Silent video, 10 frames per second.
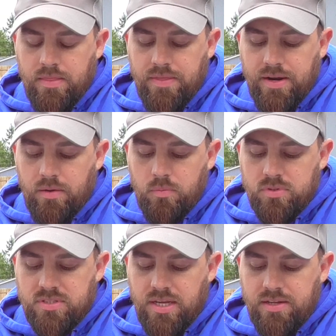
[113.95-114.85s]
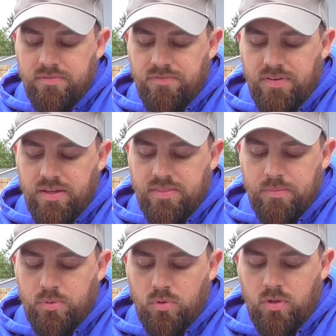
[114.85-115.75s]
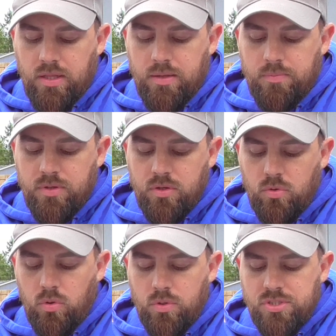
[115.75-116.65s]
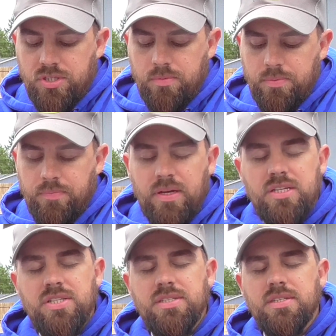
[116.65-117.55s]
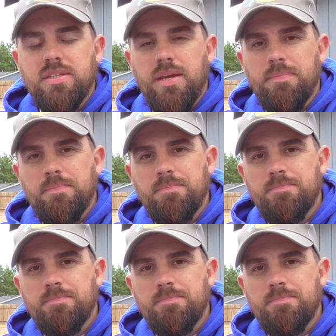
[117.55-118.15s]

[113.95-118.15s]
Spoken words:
that I will stand in faith and proclaim your lordship. In Jesus' name.